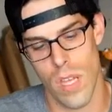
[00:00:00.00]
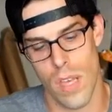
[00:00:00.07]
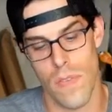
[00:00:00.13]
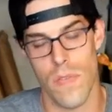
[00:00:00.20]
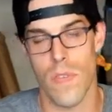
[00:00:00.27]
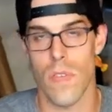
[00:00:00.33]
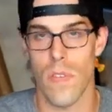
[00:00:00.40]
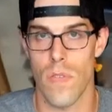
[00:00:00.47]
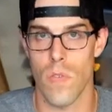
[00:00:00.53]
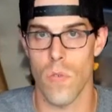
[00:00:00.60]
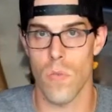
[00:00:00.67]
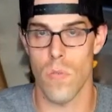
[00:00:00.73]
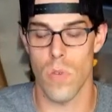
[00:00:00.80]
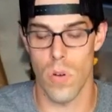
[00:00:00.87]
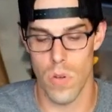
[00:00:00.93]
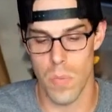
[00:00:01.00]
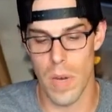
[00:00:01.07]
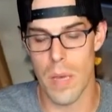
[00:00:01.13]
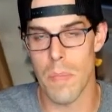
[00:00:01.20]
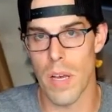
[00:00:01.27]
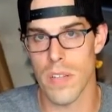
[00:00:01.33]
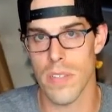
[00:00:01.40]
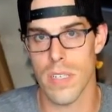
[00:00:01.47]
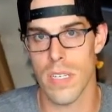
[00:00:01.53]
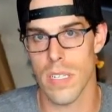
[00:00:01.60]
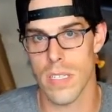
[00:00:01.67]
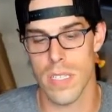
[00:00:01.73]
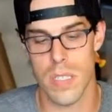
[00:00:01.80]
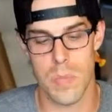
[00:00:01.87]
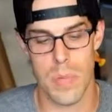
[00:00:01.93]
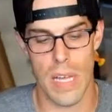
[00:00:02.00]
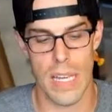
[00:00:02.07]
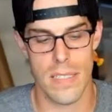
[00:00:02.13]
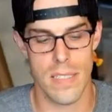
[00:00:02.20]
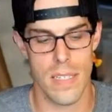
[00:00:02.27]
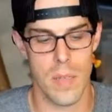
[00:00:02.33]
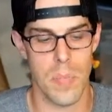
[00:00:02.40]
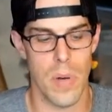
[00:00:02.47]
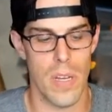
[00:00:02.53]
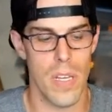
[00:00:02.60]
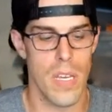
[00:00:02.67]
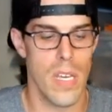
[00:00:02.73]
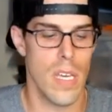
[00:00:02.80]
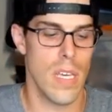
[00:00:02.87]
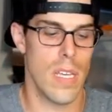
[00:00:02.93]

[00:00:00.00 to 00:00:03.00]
if you you might melt it because it is plastic, but